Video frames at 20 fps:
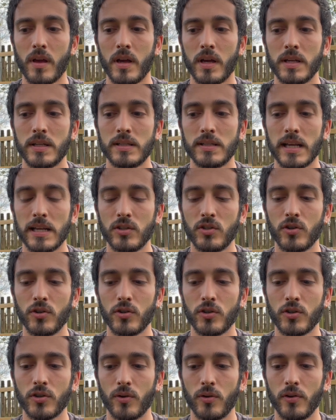sense your
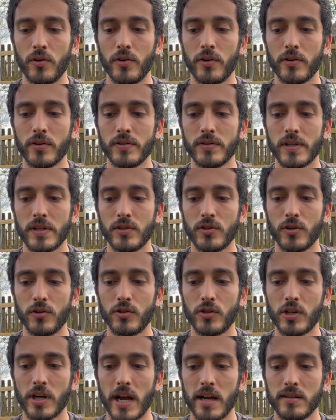shoulders, sense your
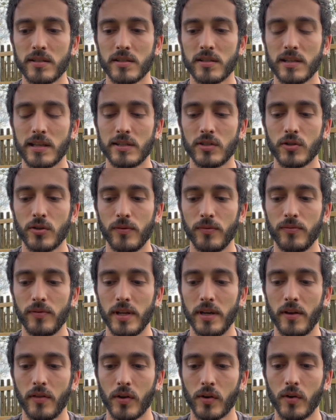chest, sense your
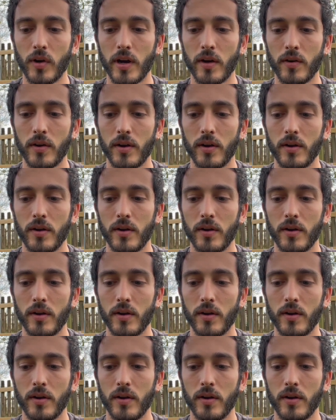feet on the ground.